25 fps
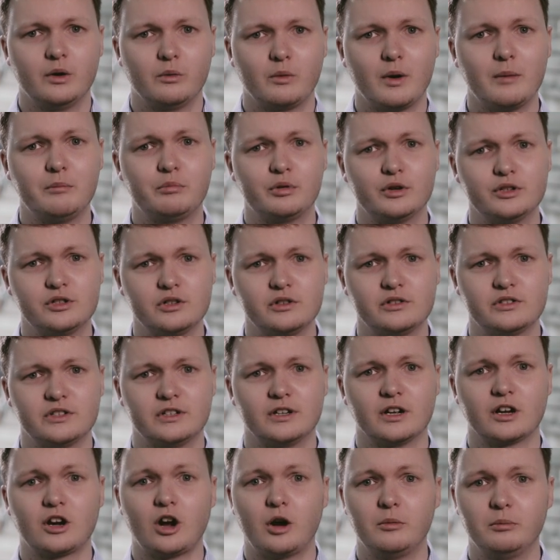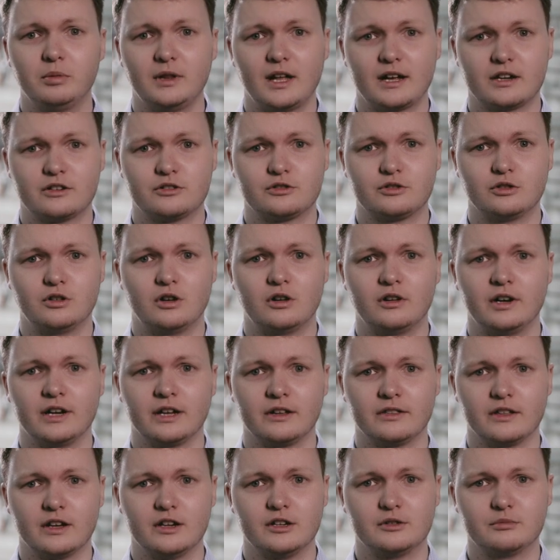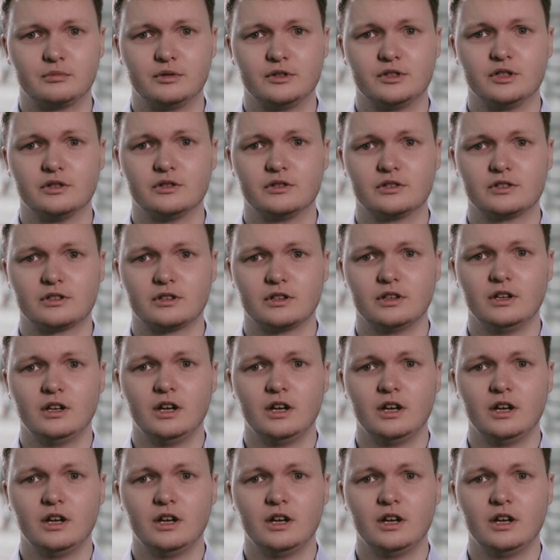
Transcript: When producing a complex drawing that is produced